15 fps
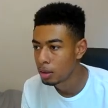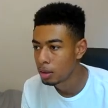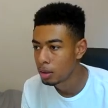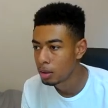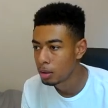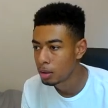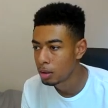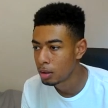
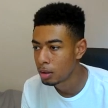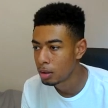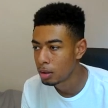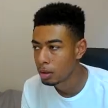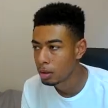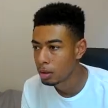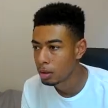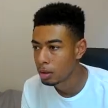
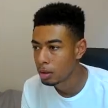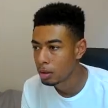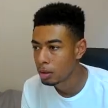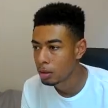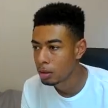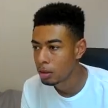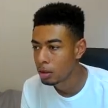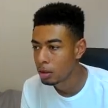
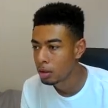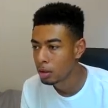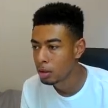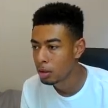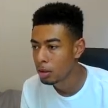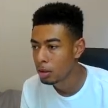(silence)